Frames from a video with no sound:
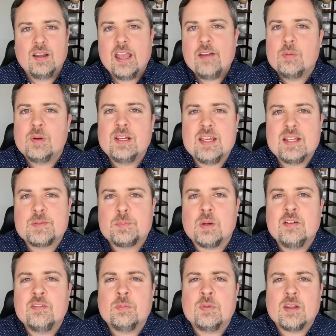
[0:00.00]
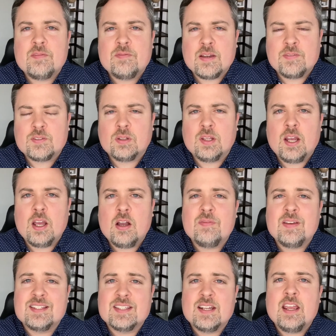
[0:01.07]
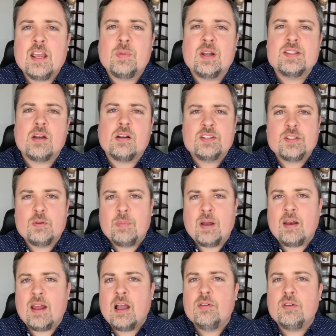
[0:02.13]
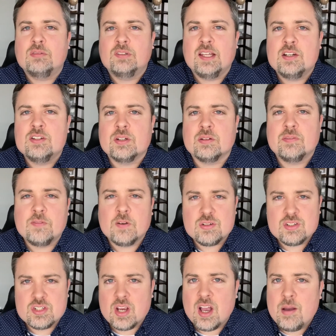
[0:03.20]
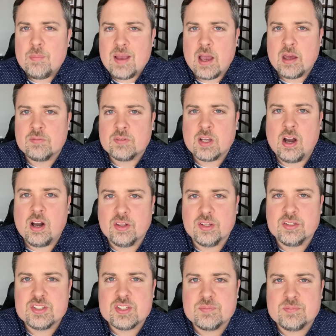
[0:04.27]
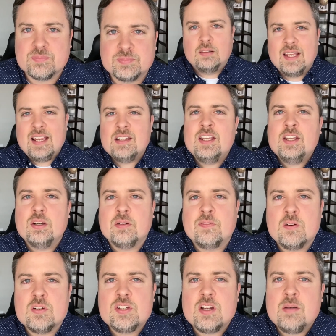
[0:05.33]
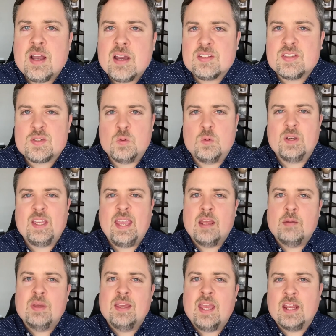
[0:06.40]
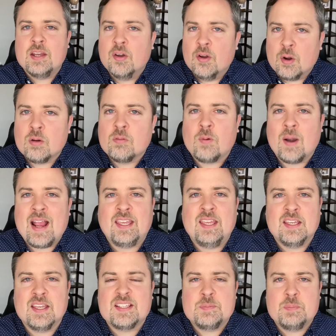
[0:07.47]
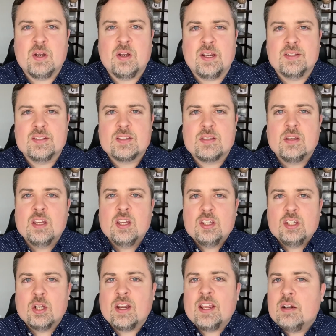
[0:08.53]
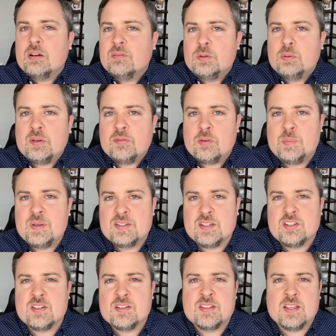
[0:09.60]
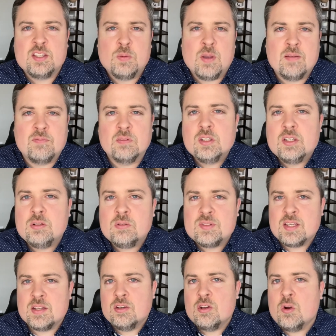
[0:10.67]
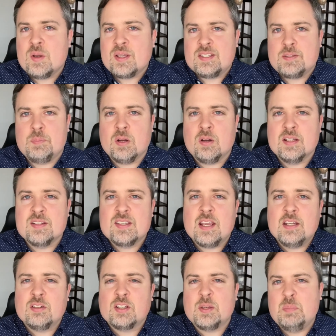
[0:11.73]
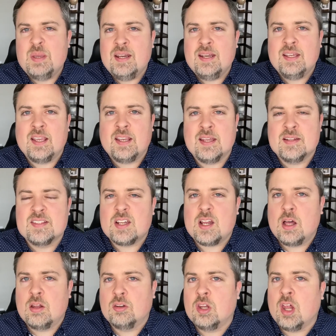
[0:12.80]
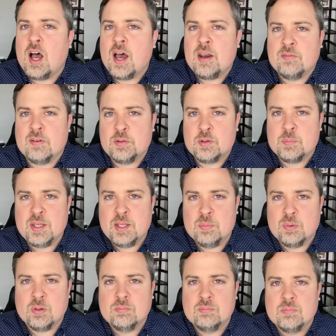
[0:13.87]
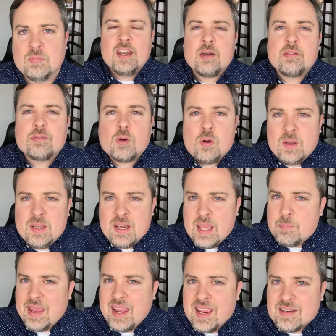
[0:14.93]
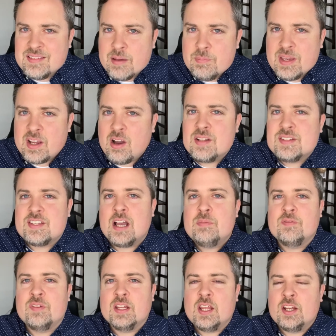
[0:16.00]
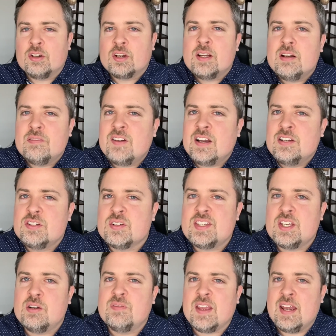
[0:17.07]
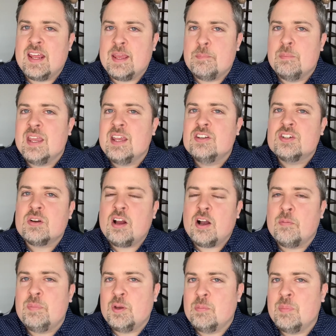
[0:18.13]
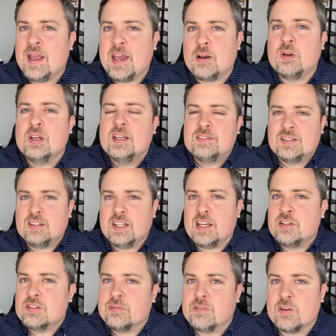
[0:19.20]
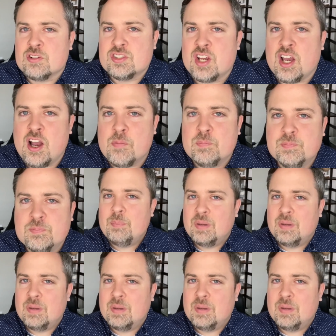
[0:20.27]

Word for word: Hey everybody, it's Brian from A Life After Layoff, and today I'm going to talk to you about how to land your first job out of college. Landing your first job out of school can be a nerve wracking experience. You're interviewing for positions that you have little to no experience, and you're competing against a lot of other people. Now, throw in a pandemic on top of it, and you're going to find yourself in a major uphill battle to land your first job.